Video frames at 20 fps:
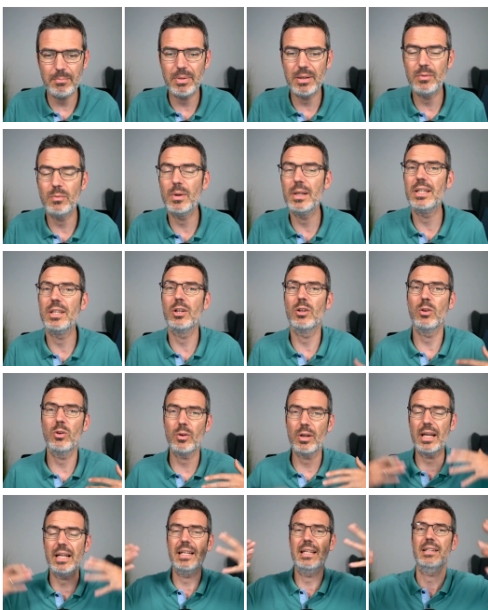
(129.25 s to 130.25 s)
but when you
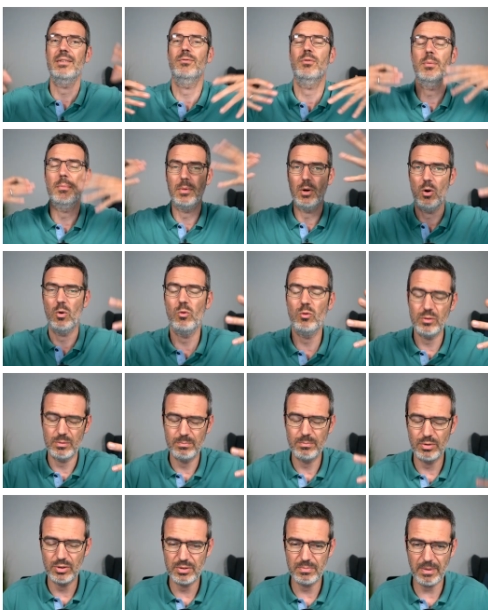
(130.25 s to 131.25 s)
look at it from a whole
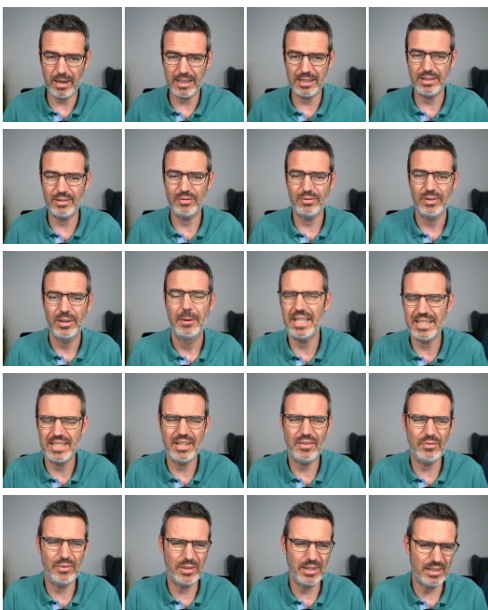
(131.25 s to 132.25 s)
perspective, it's
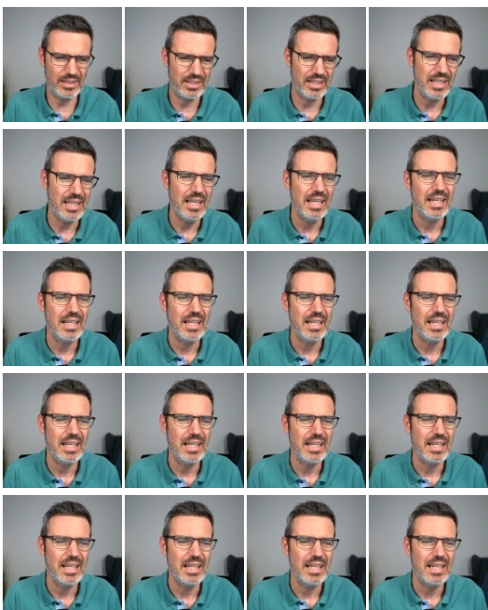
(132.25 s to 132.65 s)
difficult.